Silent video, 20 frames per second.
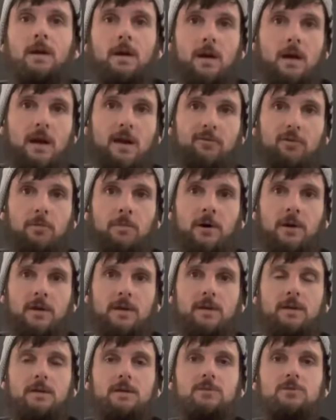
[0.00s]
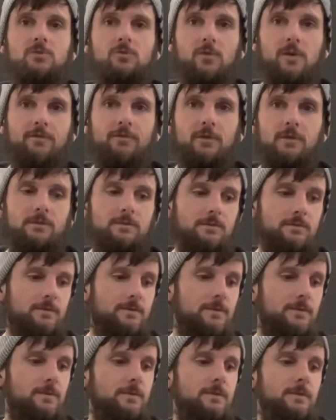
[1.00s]
Hey everybody, it's Griffin.
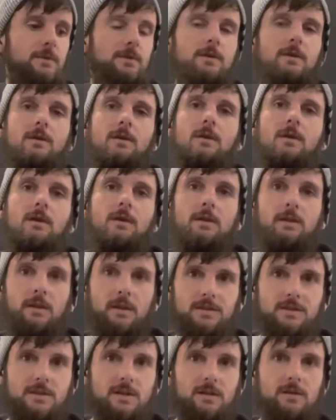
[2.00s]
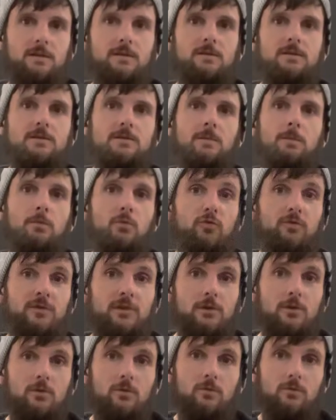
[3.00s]
Let's get into some movie
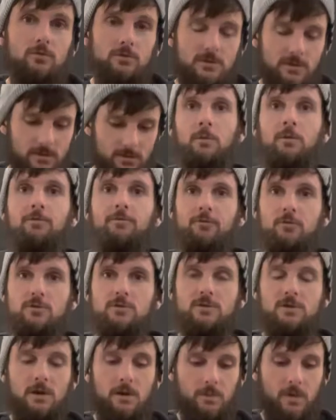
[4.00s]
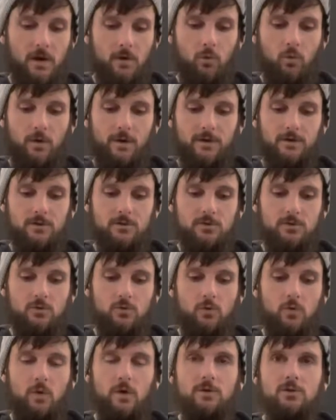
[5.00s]
news. But first up, I wanted
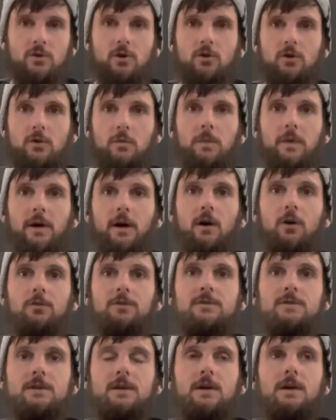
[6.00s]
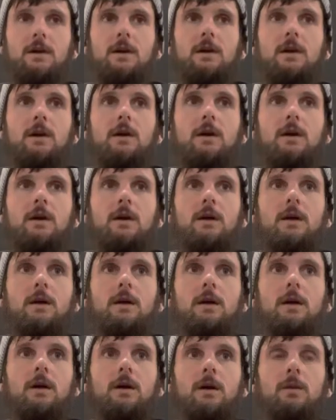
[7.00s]
to talk about
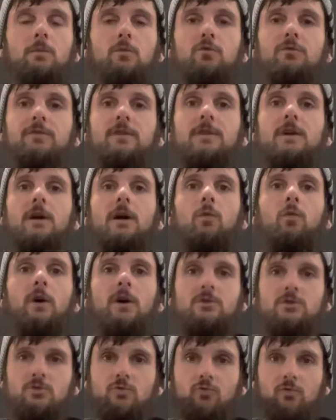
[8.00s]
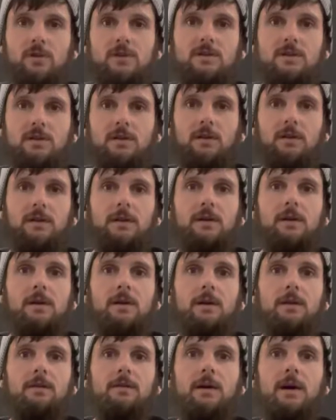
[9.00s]
a movie that I watched recently
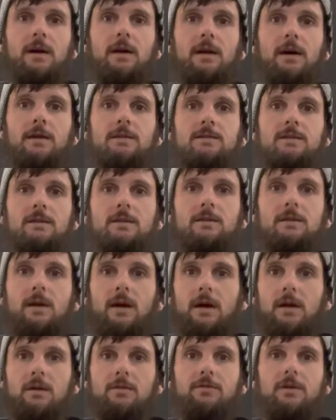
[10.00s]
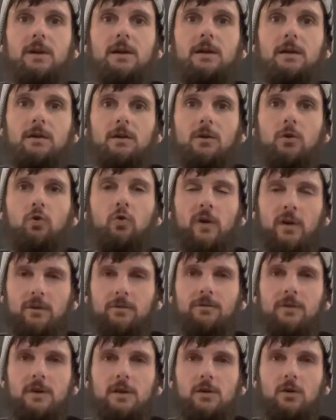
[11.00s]
that I did kind of a quick
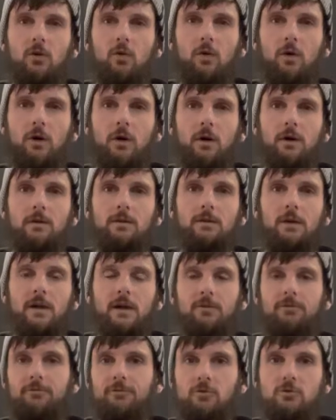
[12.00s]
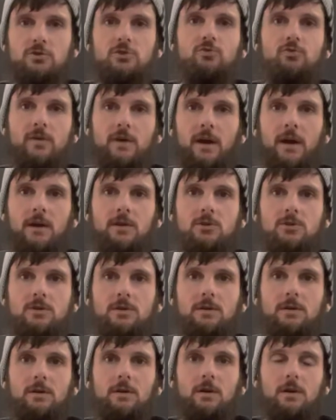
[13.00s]
video on, like a first
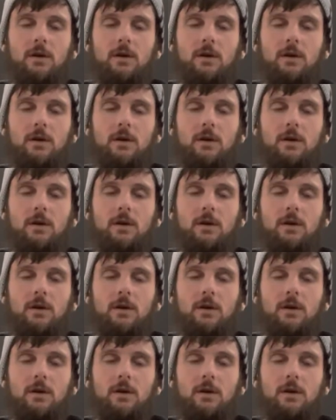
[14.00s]
reaction,